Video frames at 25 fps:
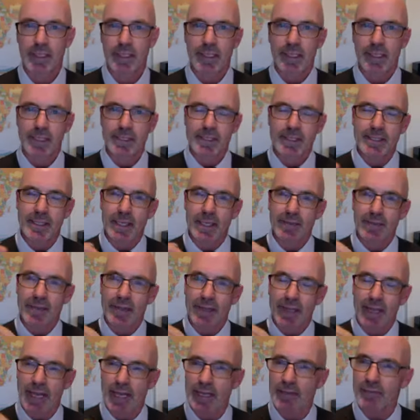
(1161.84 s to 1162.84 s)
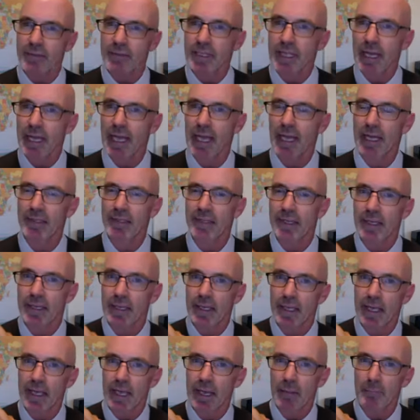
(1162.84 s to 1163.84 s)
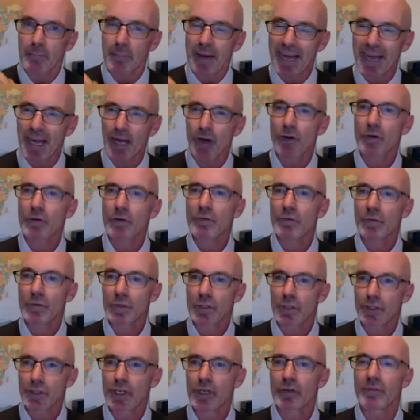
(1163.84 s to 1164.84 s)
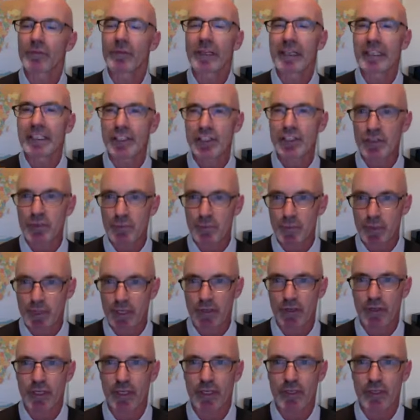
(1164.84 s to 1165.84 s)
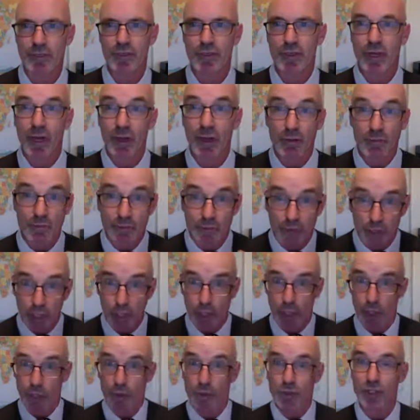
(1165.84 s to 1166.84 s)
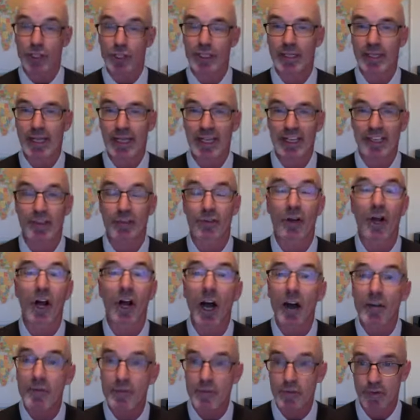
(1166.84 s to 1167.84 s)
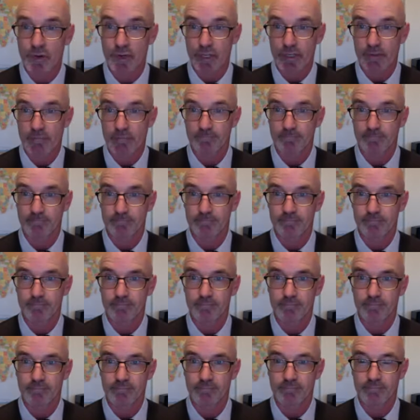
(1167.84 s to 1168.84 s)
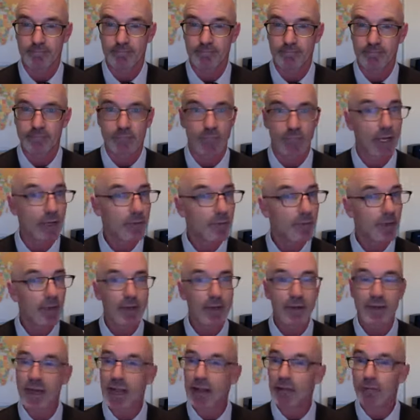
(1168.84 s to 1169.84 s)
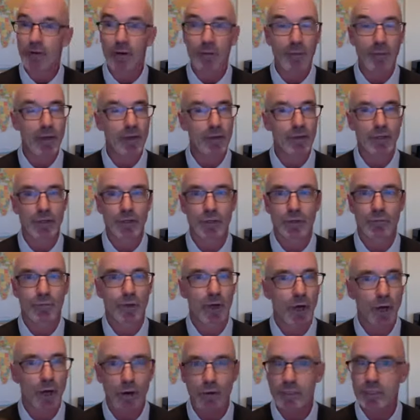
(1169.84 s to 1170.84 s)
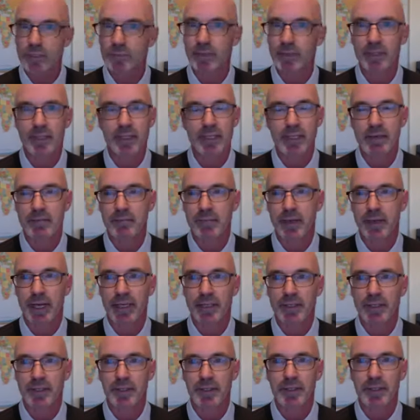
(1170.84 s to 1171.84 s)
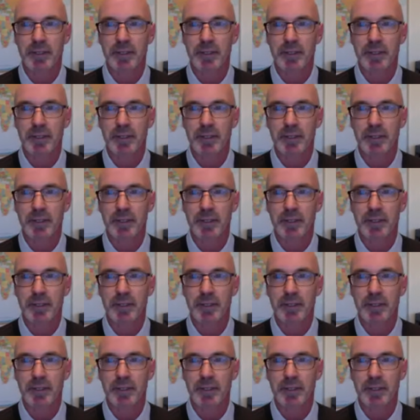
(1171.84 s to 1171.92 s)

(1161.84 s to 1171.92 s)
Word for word: It's that they haven't had a powerful enough experience of the coaching that you're offering. Not about, never about you, always about the impact.